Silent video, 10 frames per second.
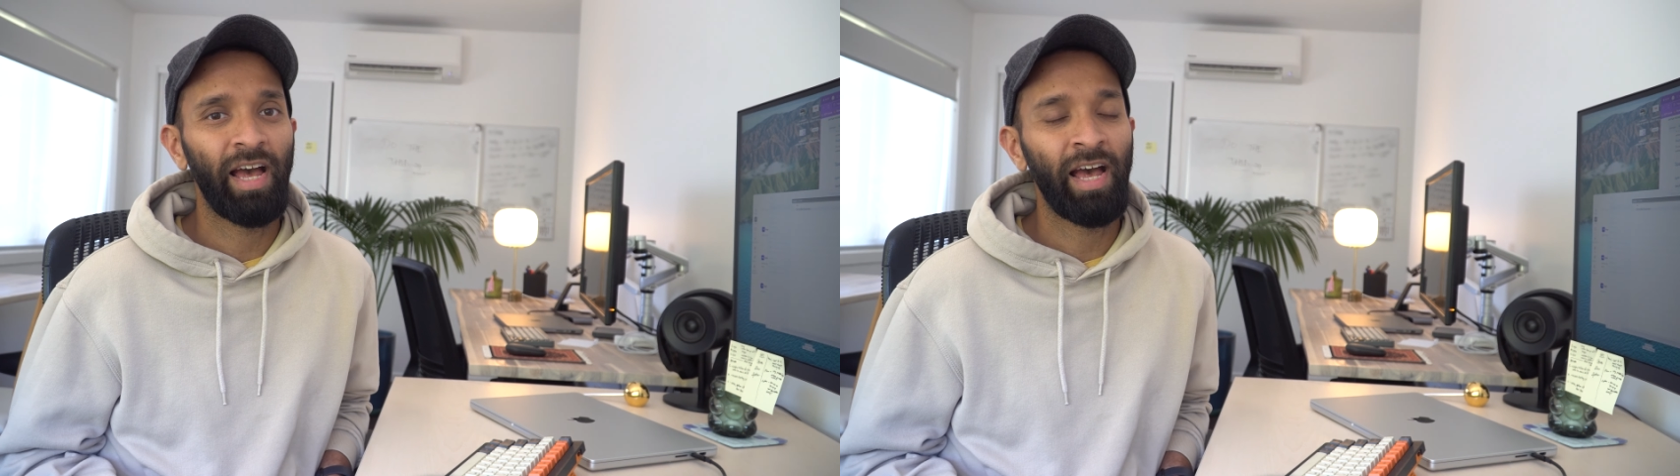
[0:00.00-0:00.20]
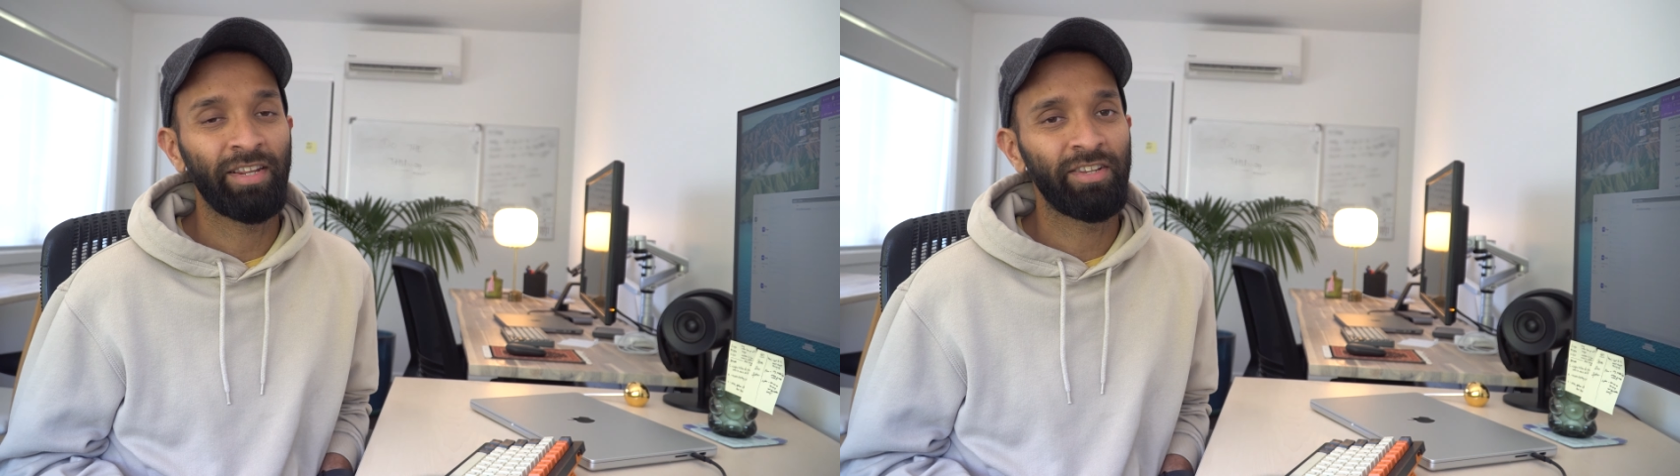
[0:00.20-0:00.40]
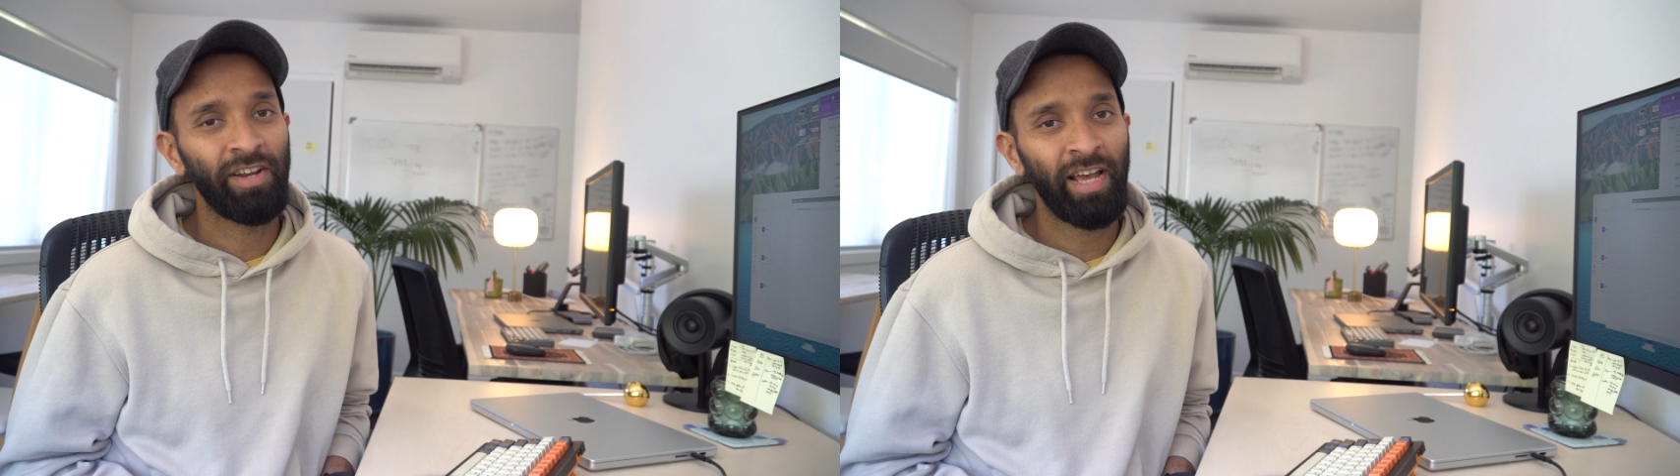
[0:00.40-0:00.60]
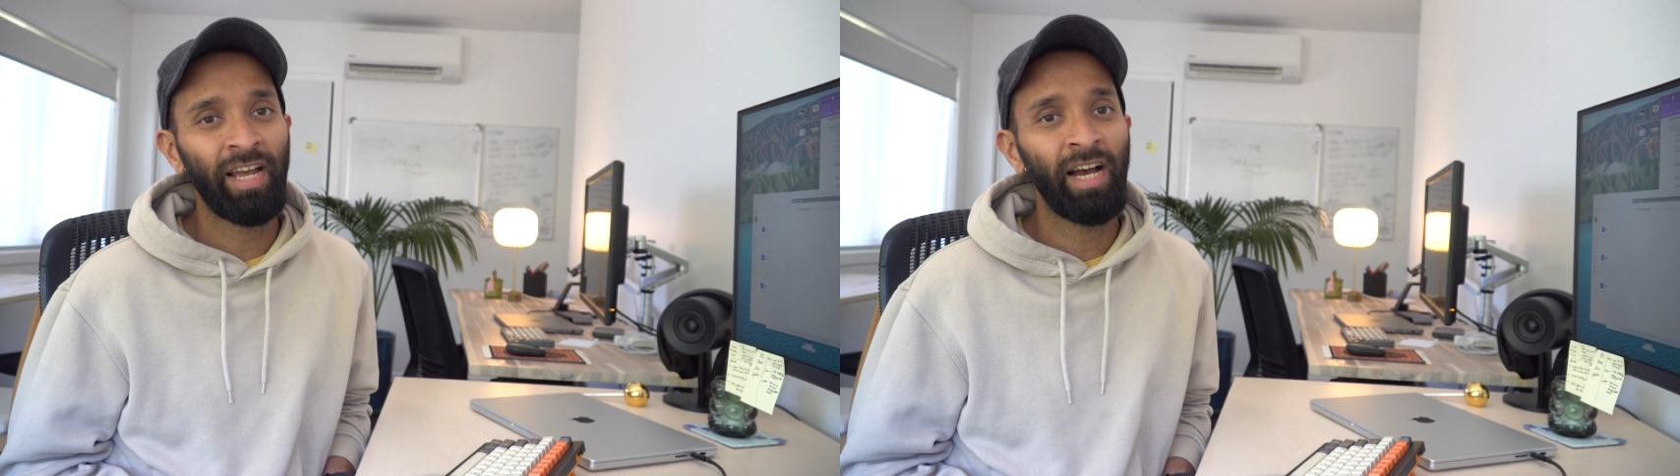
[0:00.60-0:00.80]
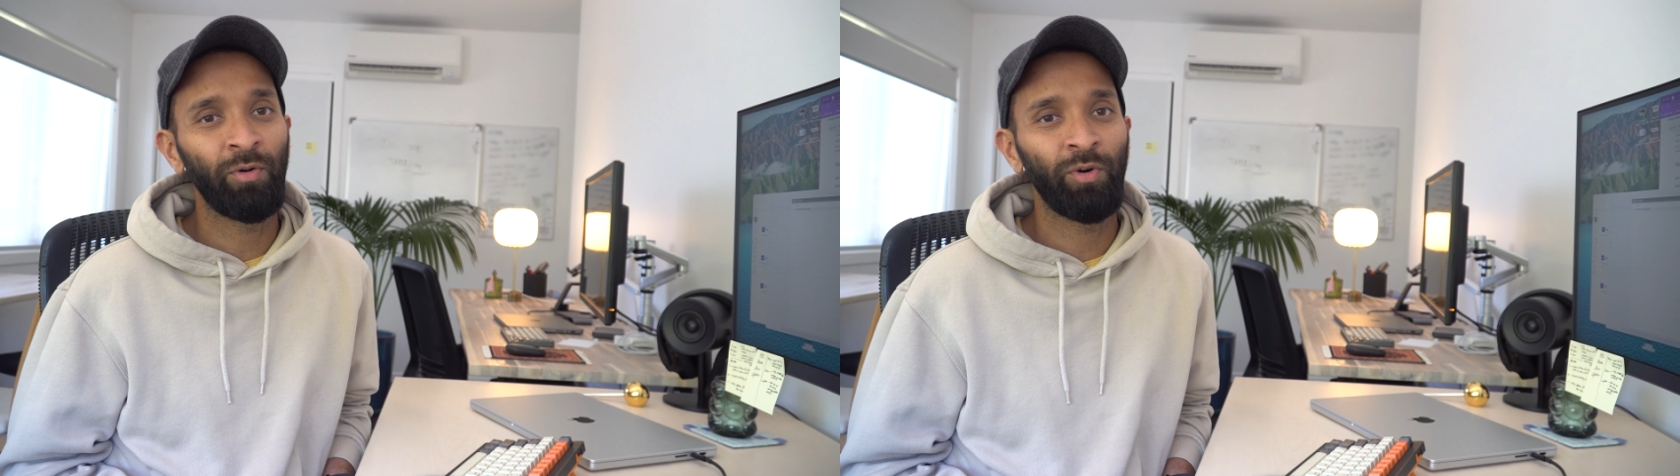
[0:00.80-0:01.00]
And
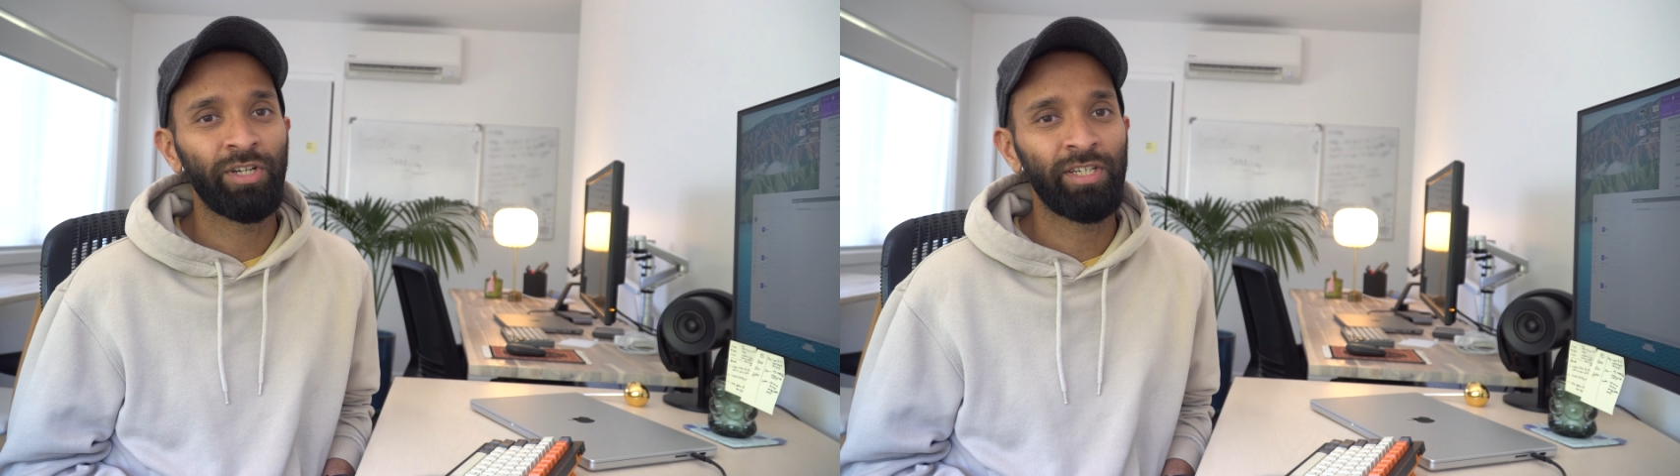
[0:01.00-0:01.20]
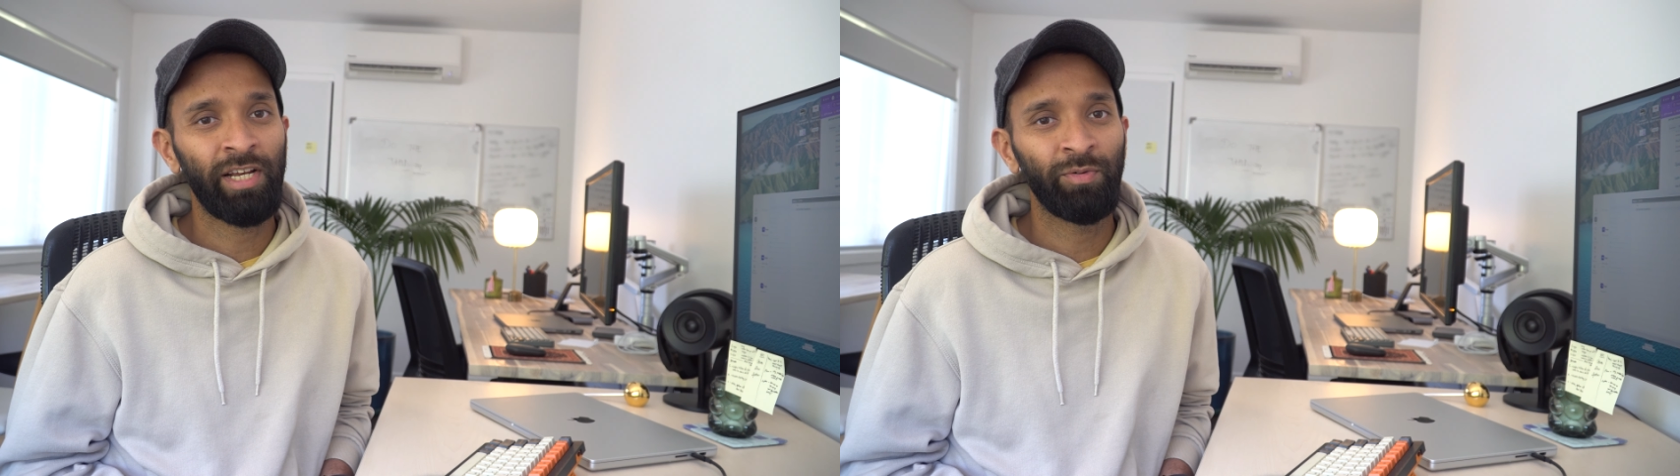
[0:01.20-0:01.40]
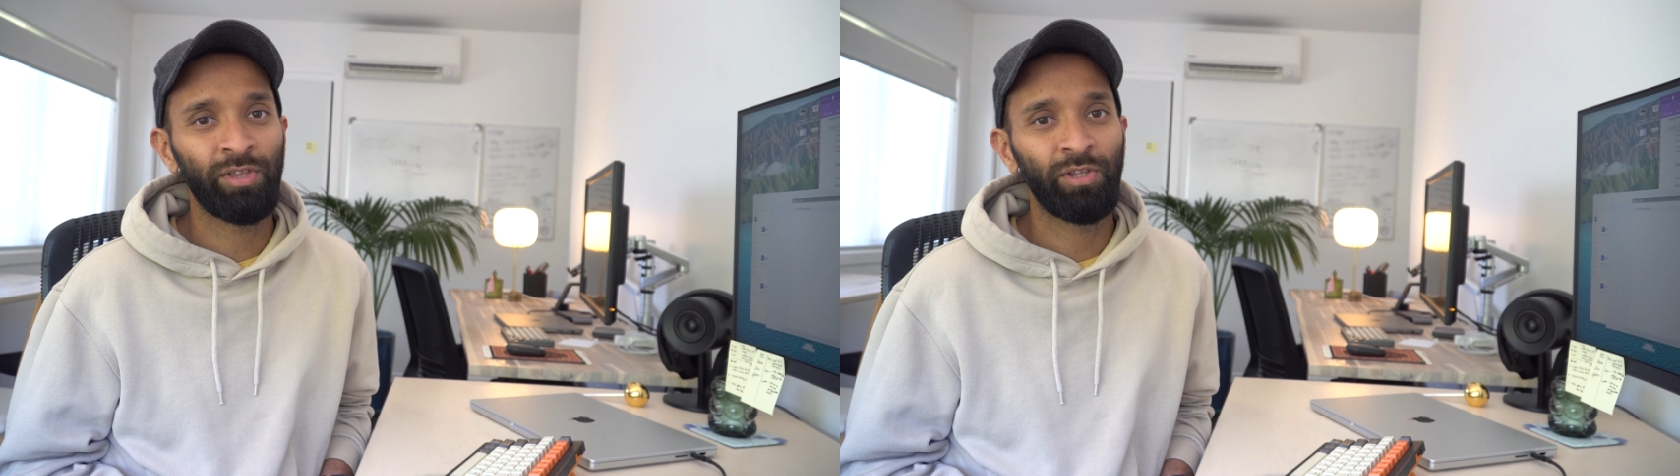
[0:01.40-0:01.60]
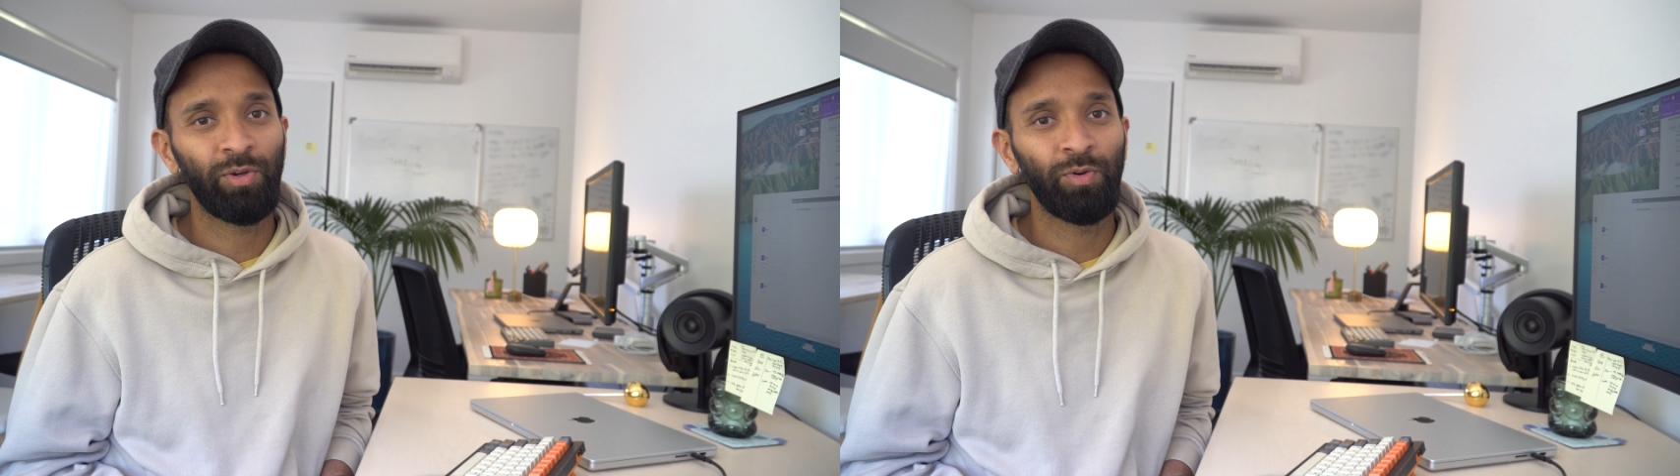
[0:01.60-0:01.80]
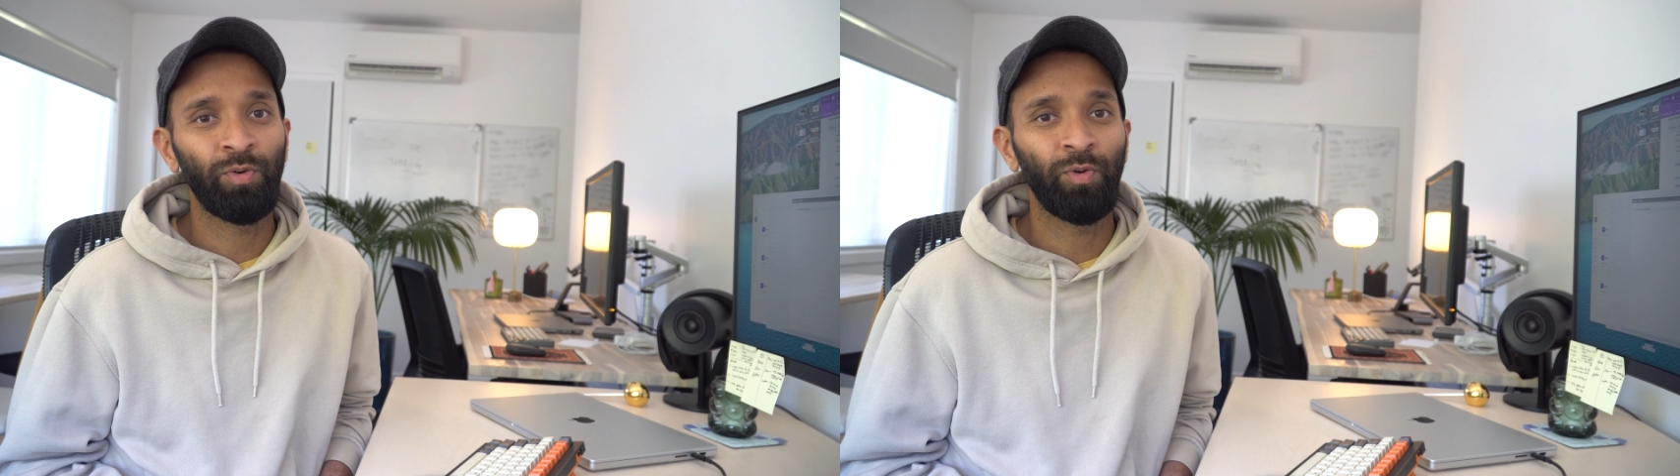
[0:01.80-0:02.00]
today I want to share with
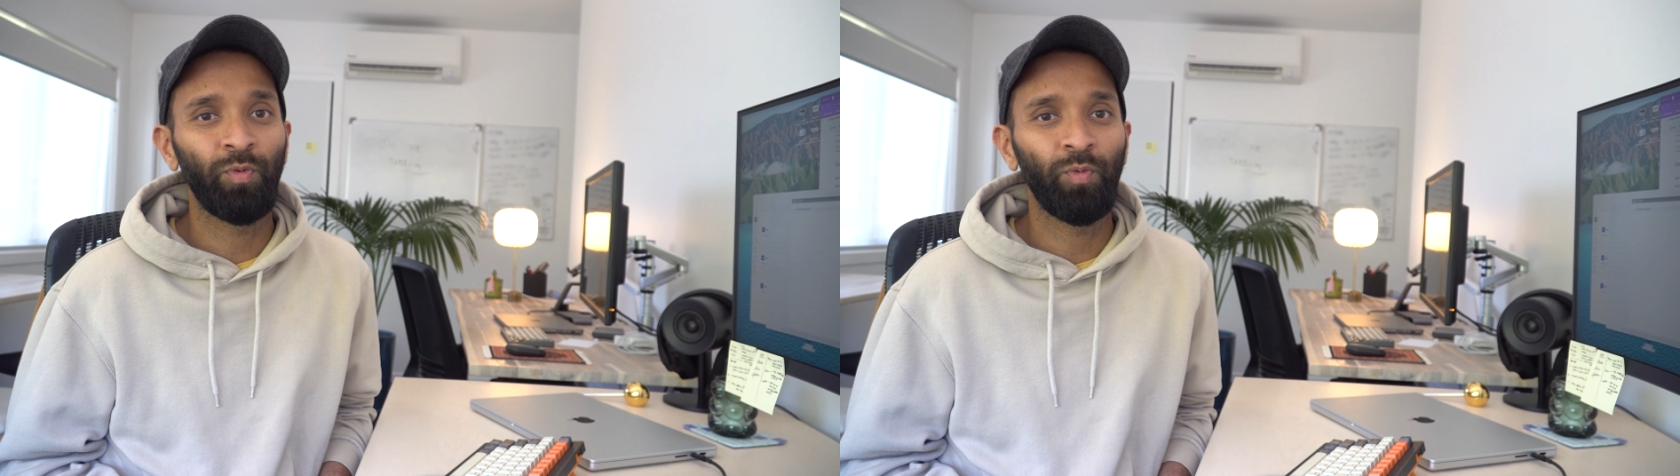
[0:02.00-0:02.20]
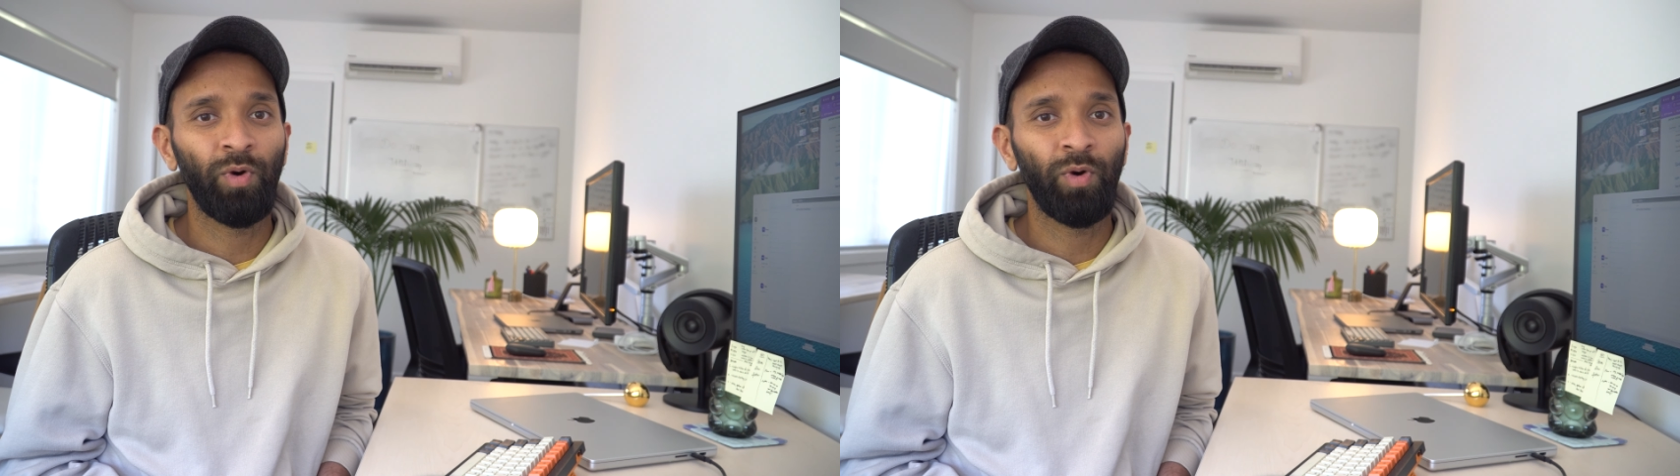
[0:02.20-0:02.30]
you